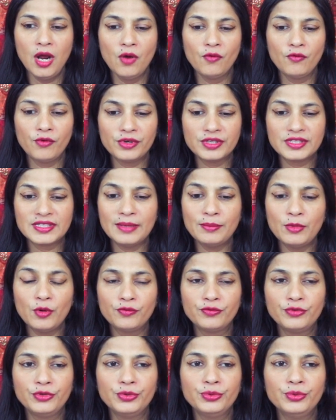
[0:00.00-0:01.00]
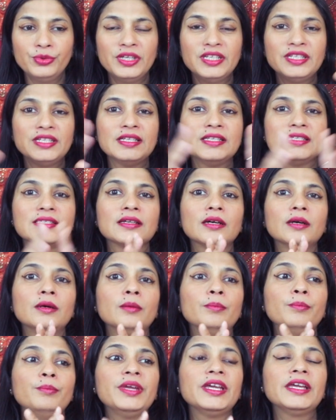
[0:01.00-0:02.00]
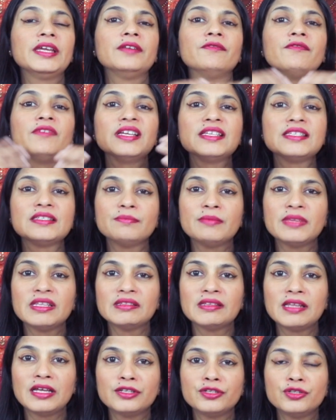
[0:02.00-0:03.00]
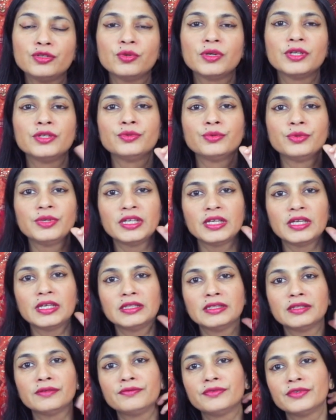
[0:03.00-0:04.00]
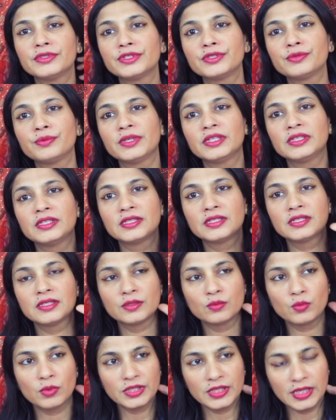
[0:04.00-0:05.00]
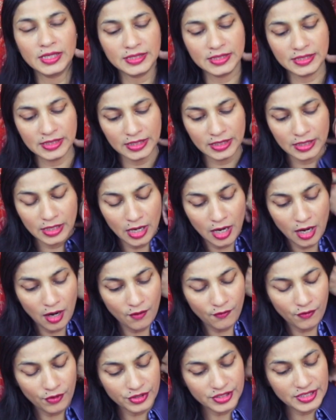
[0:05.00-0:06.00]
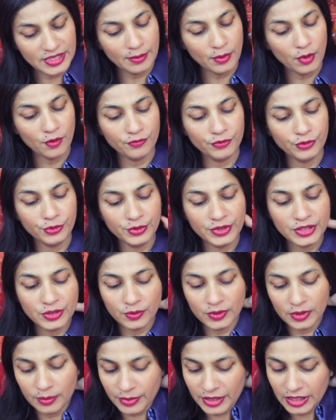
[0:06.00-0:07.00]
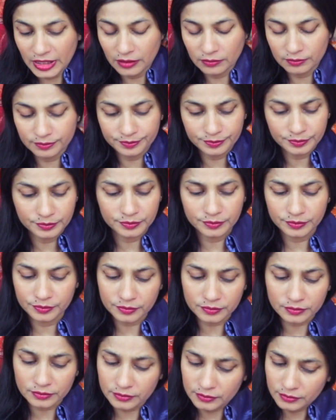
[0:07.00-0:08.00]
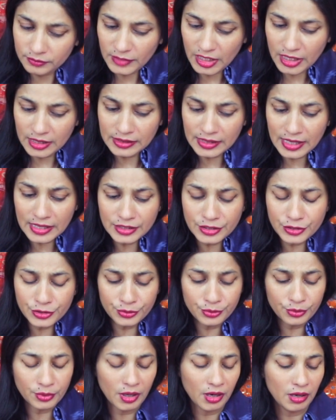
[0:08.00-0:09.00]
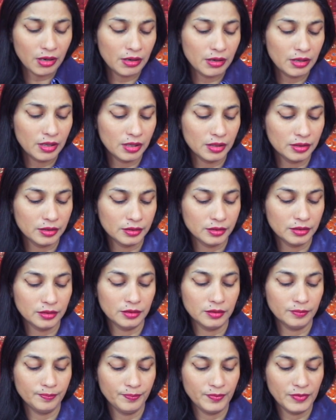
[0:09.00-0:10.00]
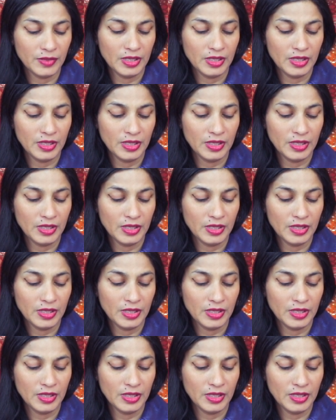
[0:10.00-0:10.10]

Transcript: For some of you, it is a big investment that you are doing in the first week. This is what I see. For some of you, it will be that you are